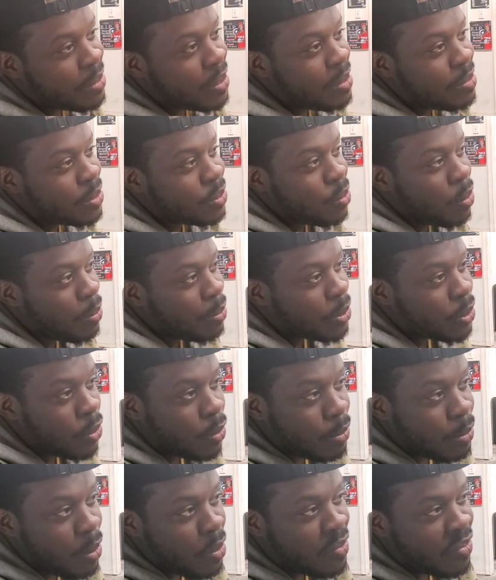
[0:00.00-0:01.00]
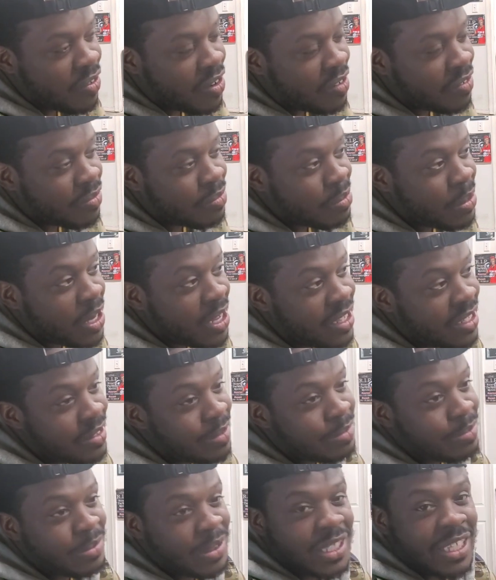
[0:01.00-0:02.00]
and he was whooping on both of them. But
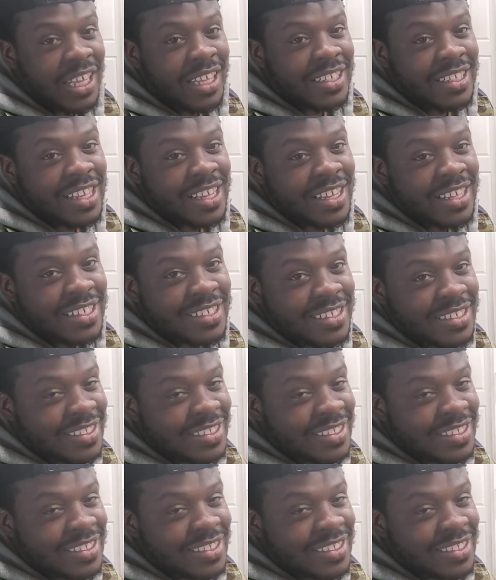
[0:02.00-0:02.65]
be like that.